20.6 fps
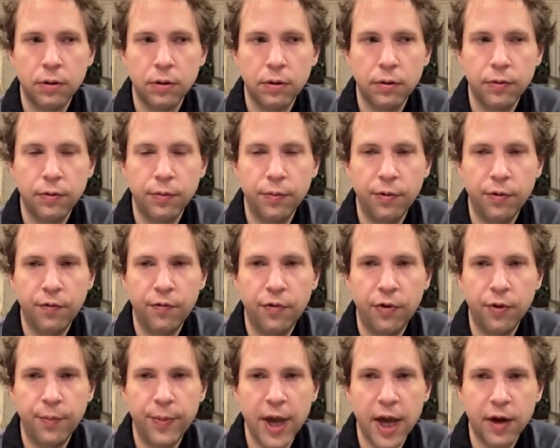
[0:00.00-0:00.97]
of, of
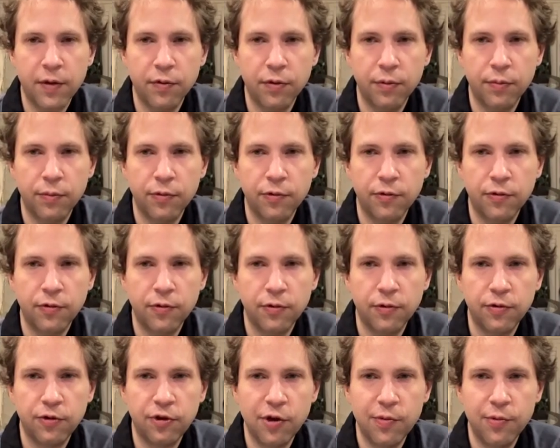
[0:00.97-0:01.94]
the back rooms?
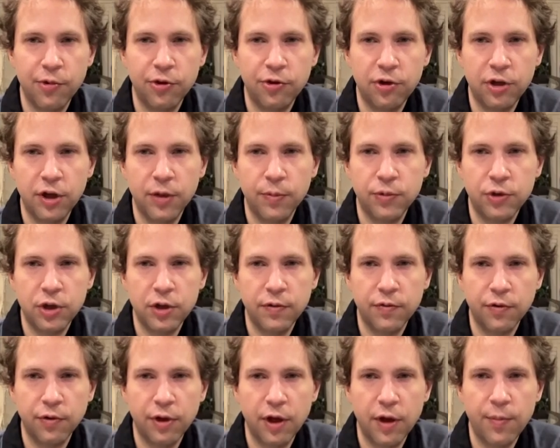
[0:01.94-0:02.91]
Same with DMT
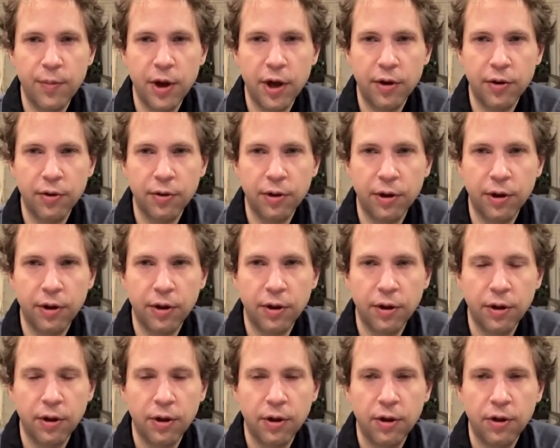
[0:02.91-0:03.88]
for that matter. Like
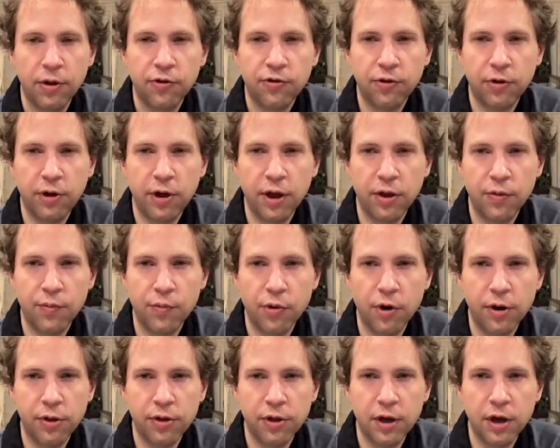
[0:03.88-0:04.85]
so, yeah. The more
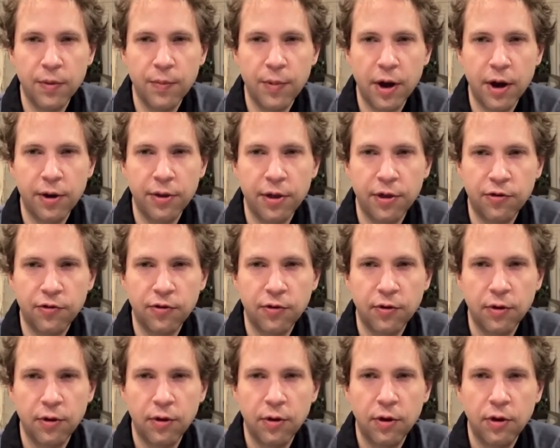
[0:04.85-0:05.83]
I think about it, that's
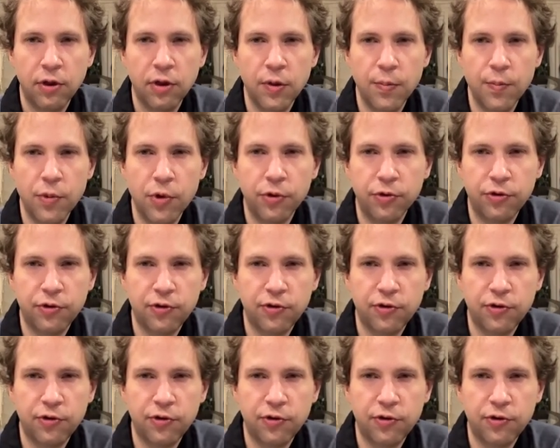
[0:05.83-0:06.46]
the most